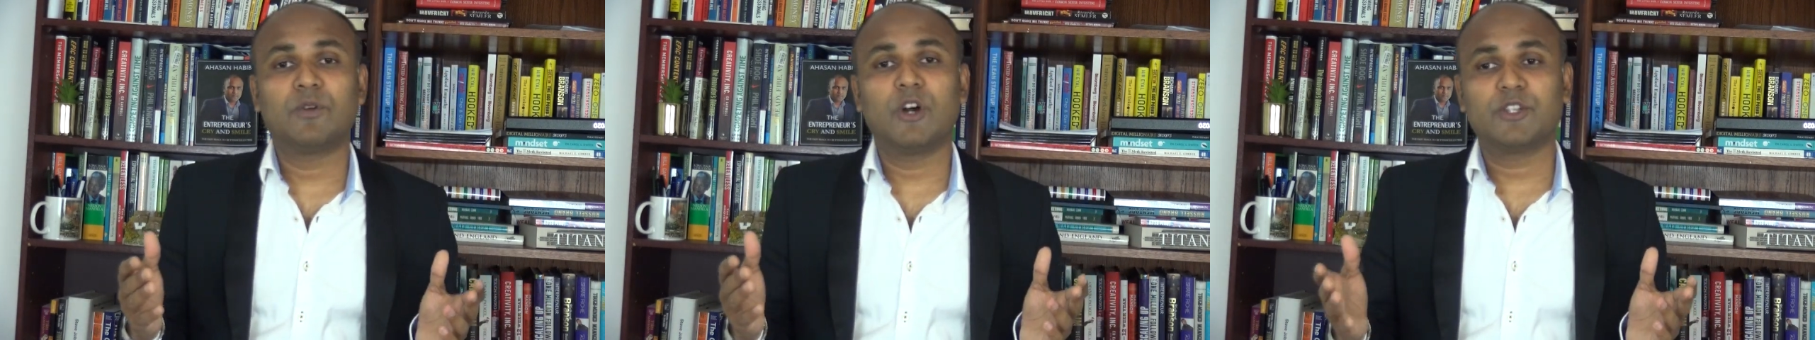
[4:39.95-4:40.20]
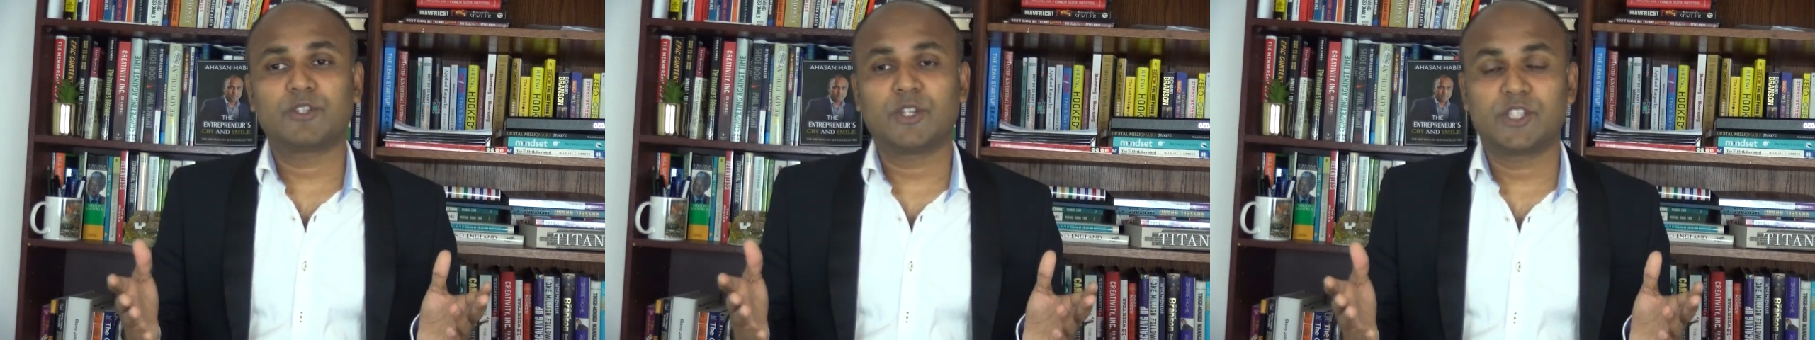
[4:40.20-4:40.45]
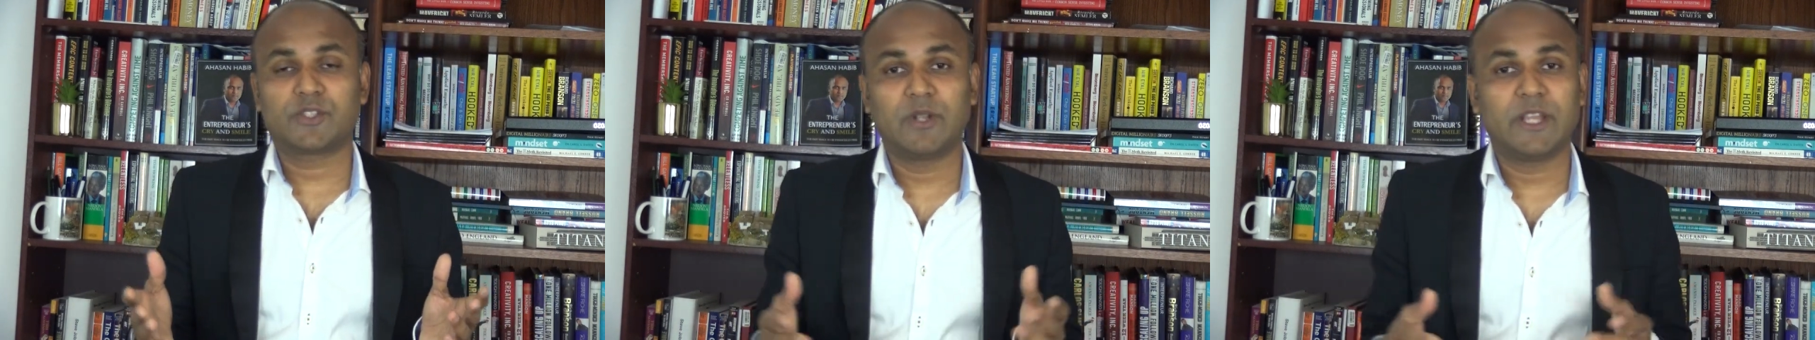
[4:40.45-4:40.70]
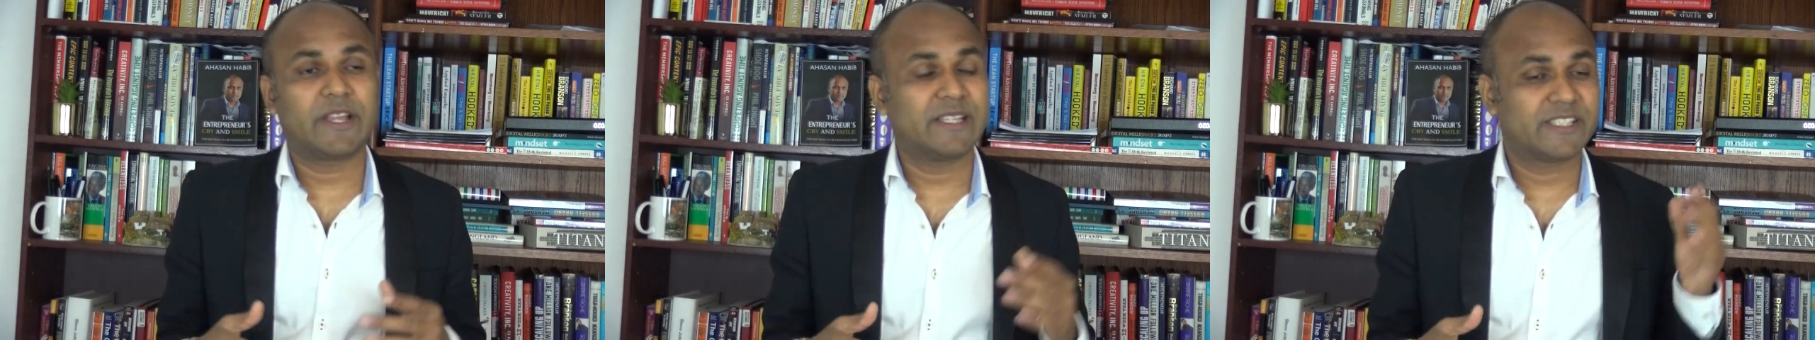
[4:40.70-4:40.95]
gone to school?
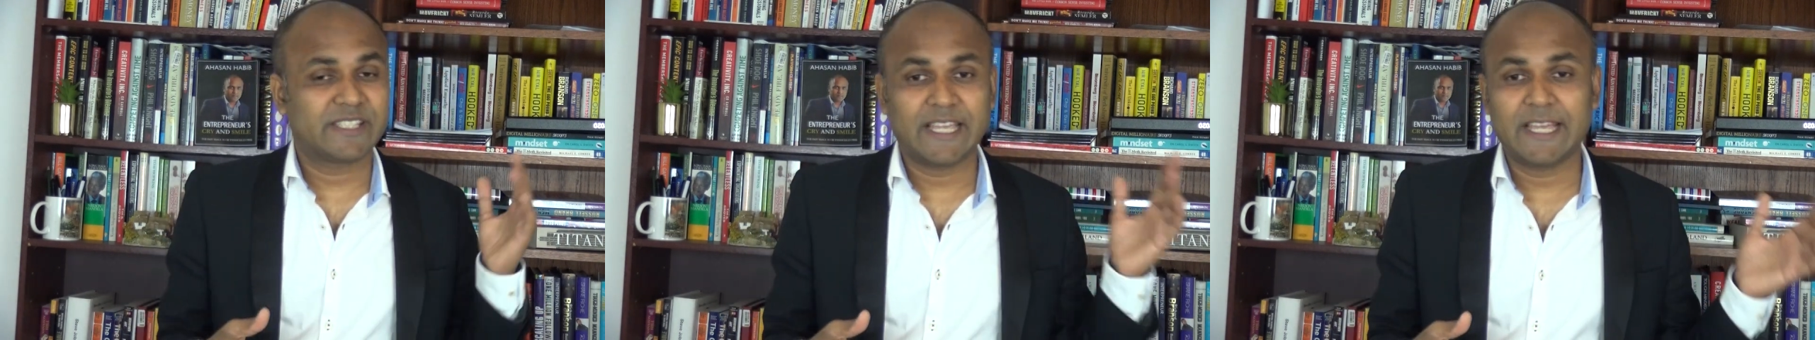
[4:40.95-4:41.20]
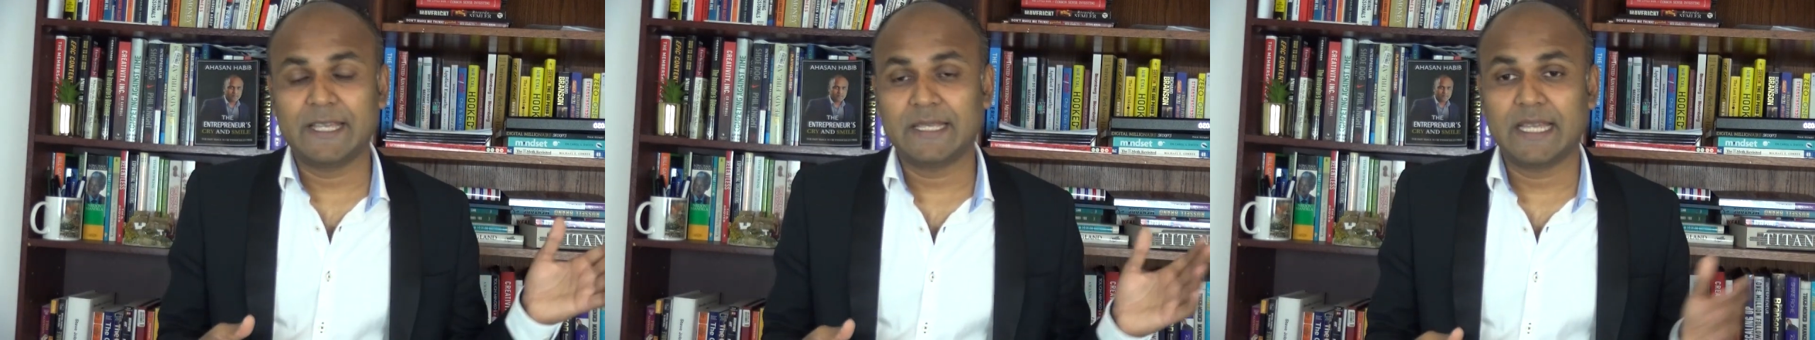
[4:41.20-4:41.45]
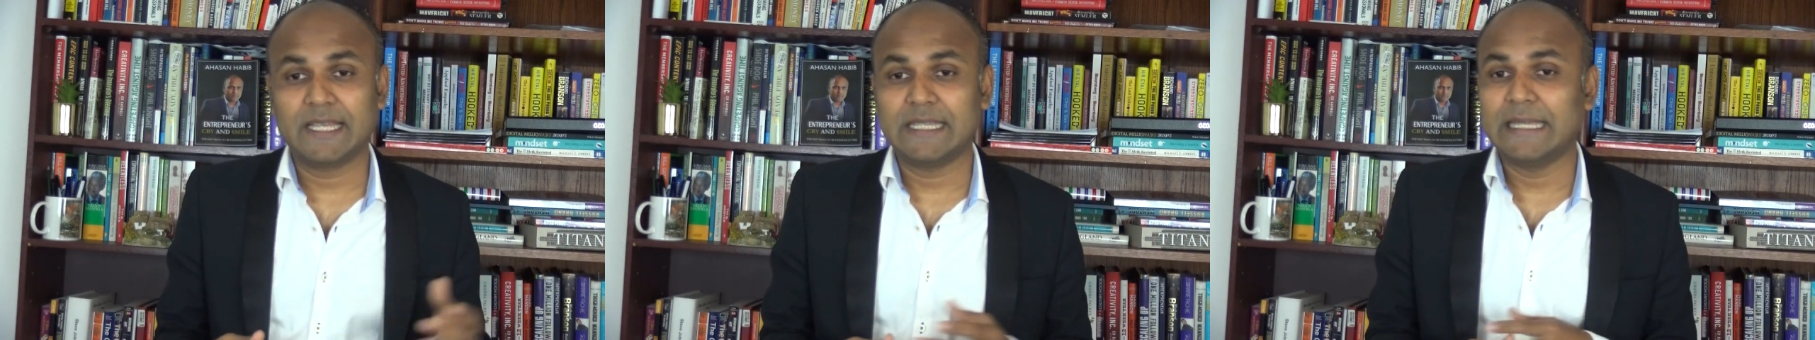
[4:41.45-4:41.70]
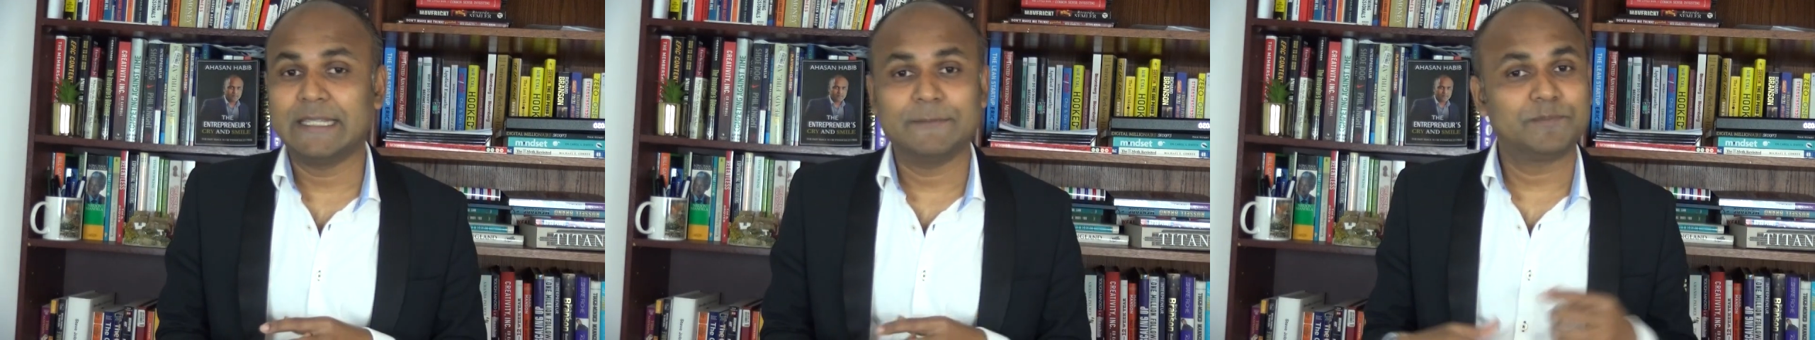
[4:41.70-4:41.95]
You can say
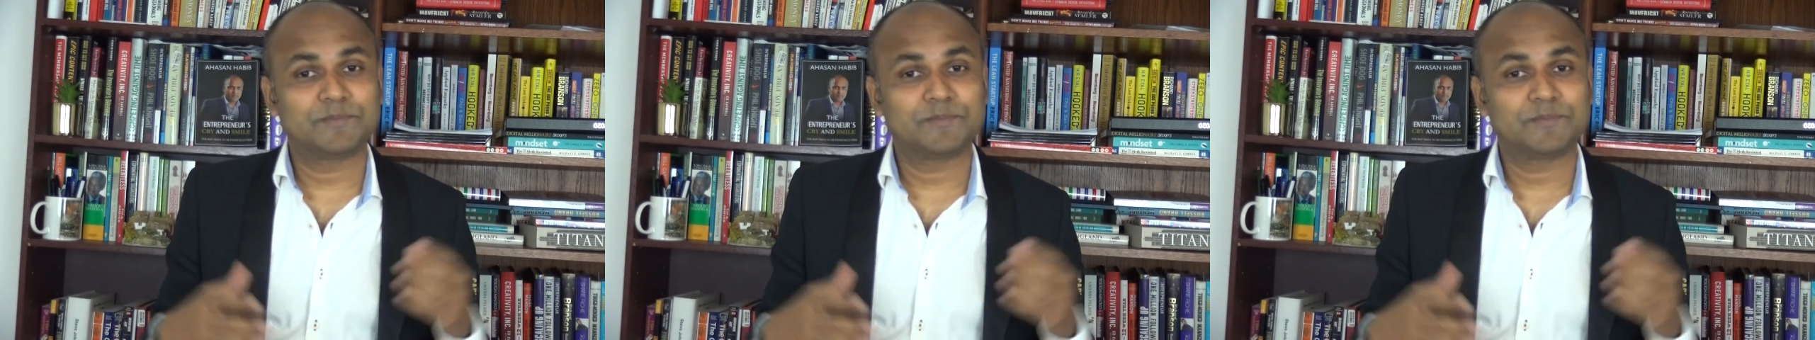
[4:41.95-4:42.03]
in